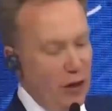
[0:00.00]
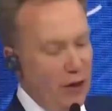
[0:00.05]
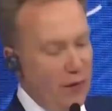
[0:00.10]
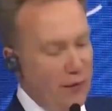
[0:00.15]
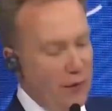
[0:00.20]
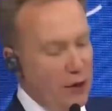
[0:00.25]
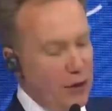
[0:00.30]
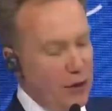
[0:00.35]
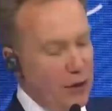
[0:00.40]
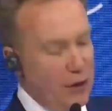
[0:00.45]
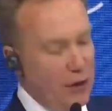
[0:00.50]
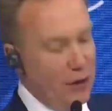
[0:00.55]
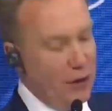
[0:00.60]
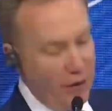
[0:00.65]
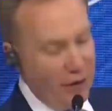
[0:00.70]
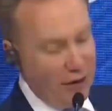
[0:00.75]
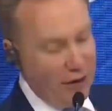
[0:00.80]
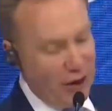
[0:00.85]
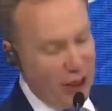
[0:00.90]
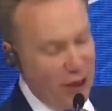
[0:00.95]
of the
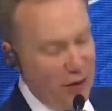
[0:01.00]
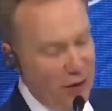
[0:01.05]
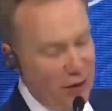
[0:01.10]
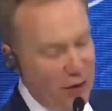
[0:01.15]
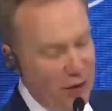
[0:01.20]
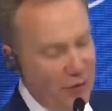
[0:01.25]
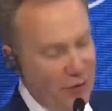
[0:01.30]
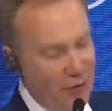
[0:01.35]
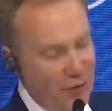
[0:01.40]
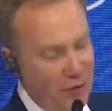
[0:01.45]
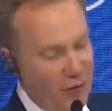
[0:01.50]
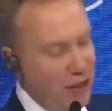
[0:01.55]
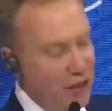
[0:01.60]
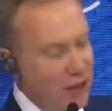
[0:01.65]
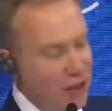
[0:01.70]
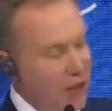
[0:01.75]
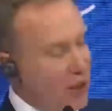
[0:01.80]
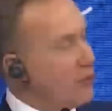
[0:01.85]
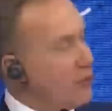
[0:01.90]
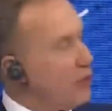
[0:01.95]

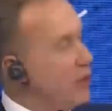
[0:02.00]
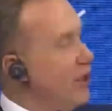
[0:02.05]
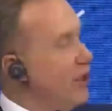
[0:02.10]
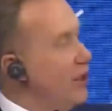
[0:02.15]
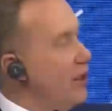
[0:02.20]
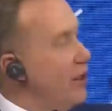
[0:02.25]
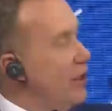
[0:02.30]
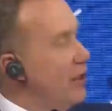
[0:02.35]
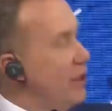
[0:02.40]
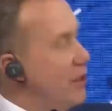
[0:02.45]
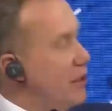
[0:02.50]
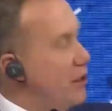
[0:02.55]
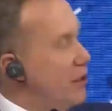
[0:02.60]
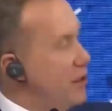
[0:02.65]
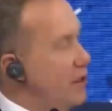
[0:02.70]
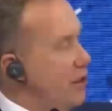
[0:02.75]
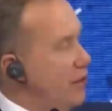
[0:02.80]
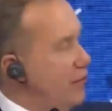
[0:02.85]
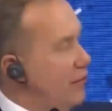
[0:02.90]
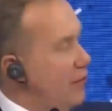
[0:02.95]
Generation Green
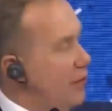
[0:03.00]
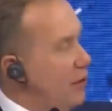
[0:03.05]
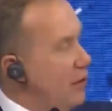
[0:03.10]
Initiative.